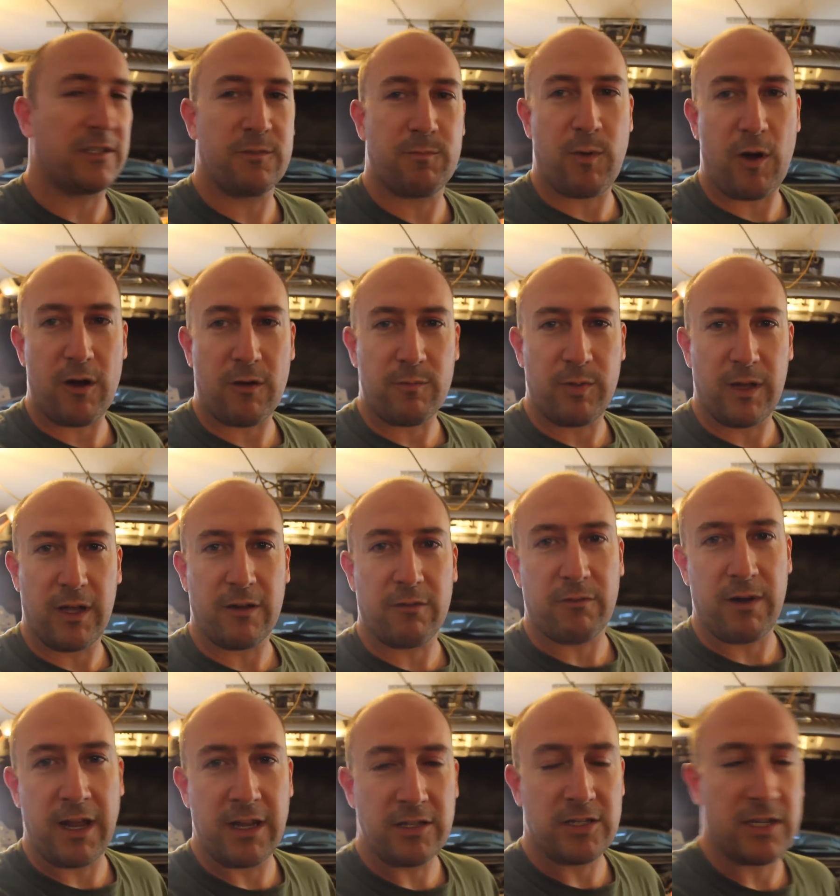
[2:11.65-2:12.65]
A spark plug
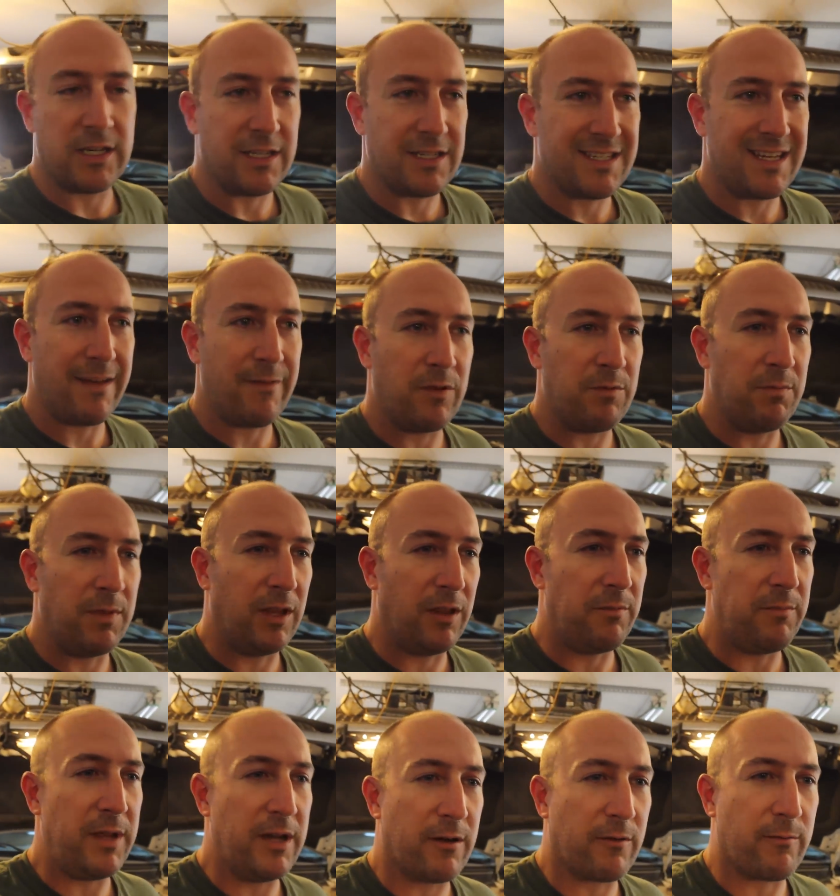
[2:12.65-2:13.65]
wrench and a seven
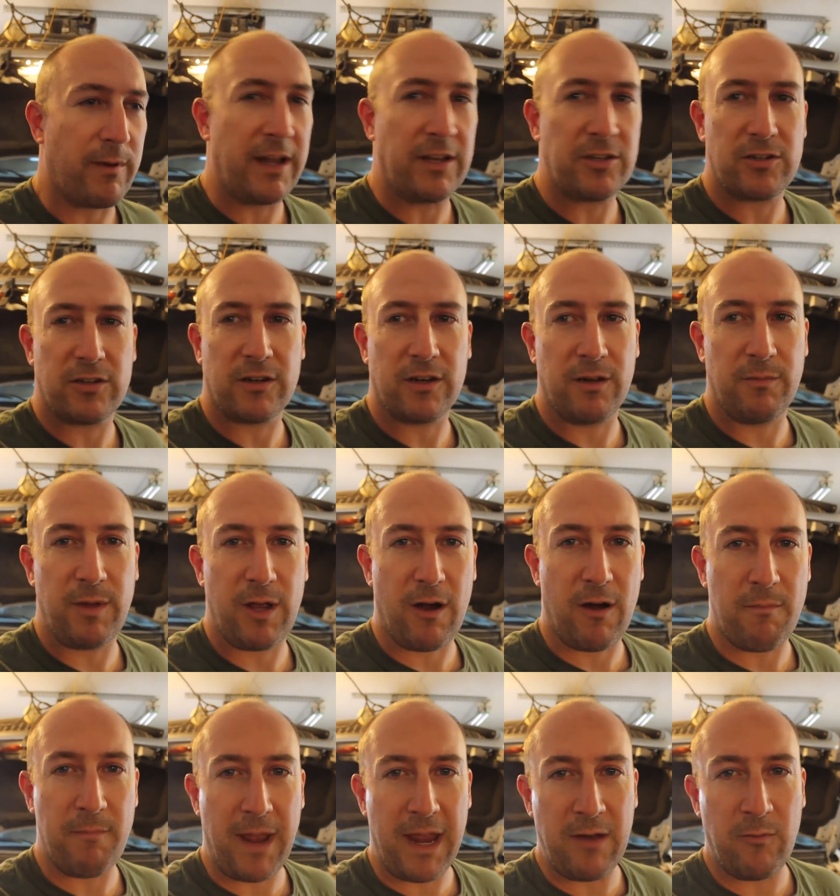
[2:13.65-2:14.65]
millimeter wrench are gonna be
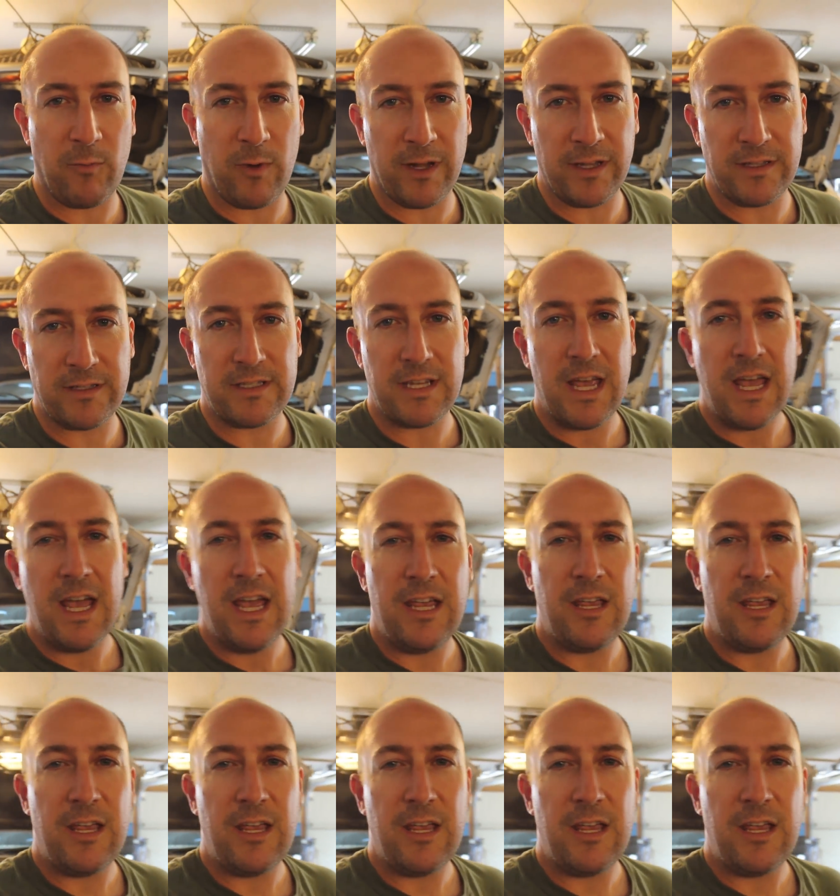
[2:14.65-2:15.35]
our main ones.